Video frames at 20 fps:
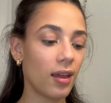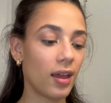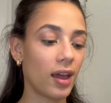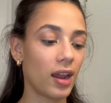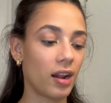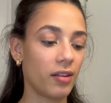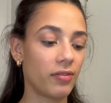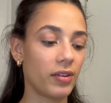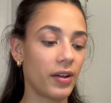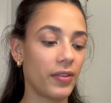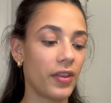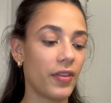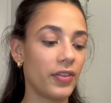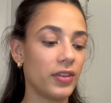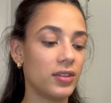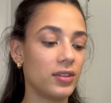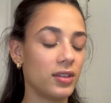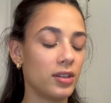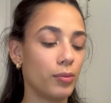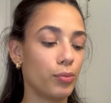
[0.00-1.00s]
And I find that
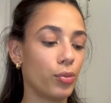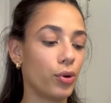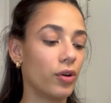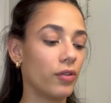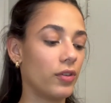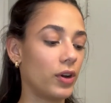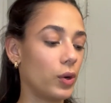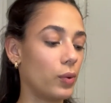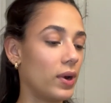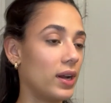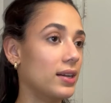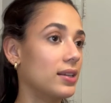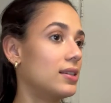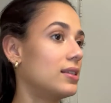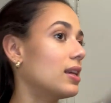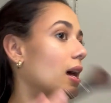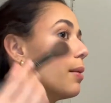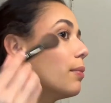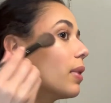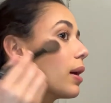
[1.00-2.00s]
this is a perfect way to
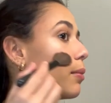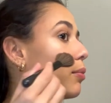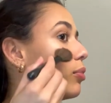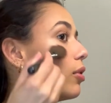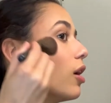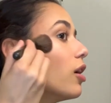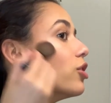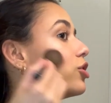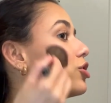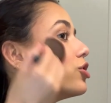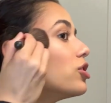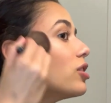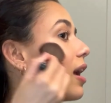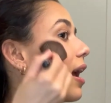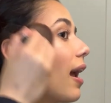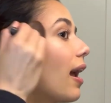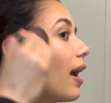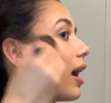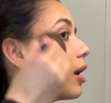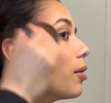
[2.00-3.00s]
set my blush
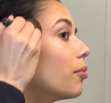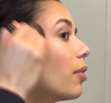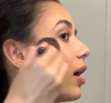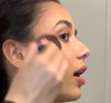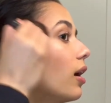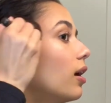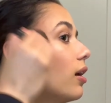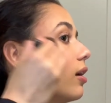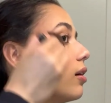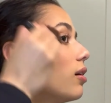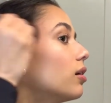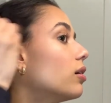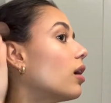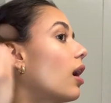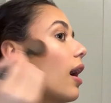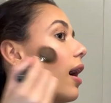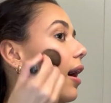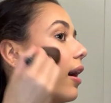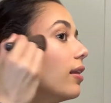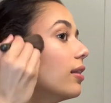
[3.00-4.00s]
and my
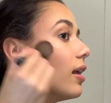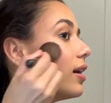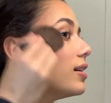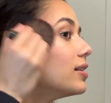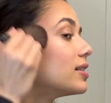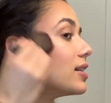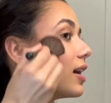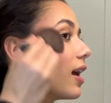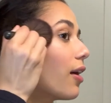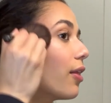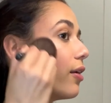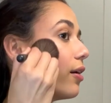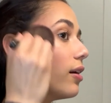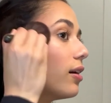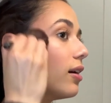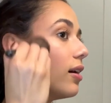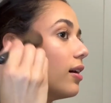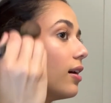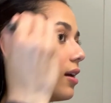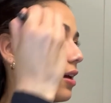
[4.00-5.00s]
highlight
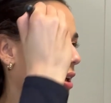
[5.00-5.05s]
together.